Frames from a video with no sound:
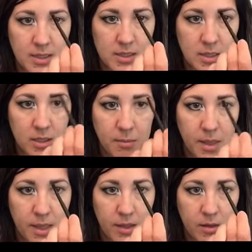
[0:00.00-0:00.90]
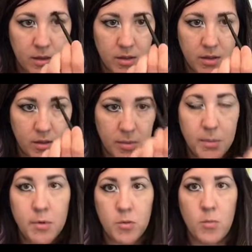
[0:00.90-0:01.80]
it's gonna make it look a little
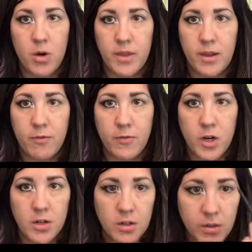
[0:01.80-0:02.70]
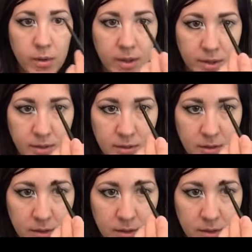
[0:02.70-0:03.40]
bit more like fur, okay?